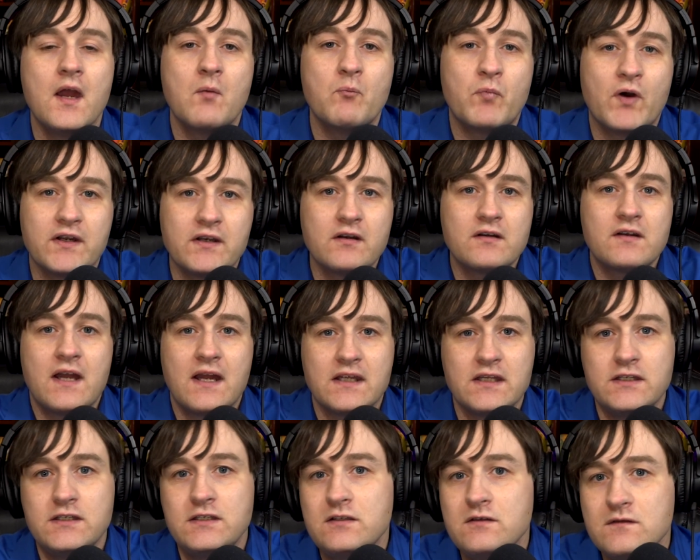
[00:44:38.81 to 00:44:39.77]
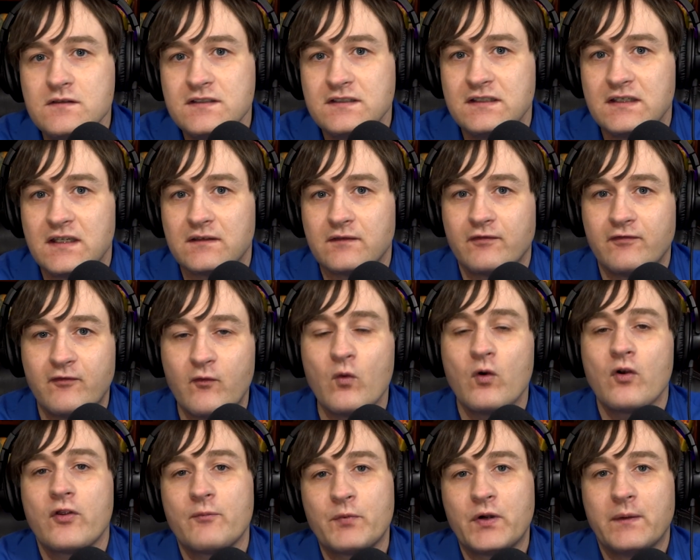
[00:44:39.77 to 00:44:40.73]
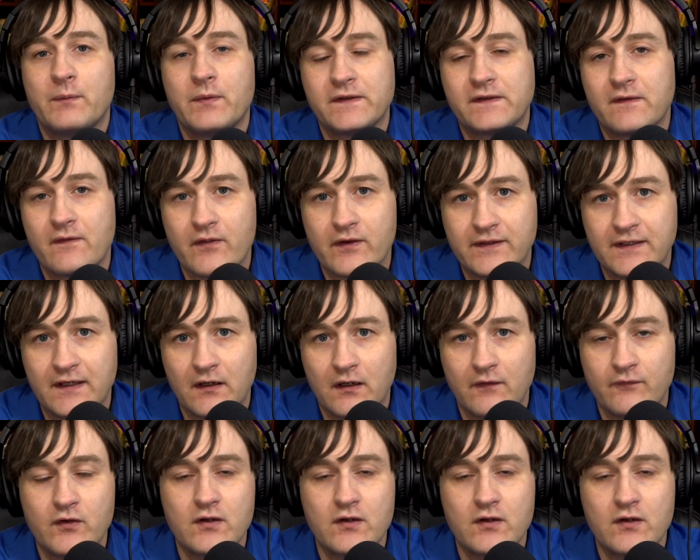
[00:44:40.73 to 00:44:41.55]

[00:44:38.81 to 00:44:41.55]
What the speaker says: but you're not using it for the purpose of the tariff.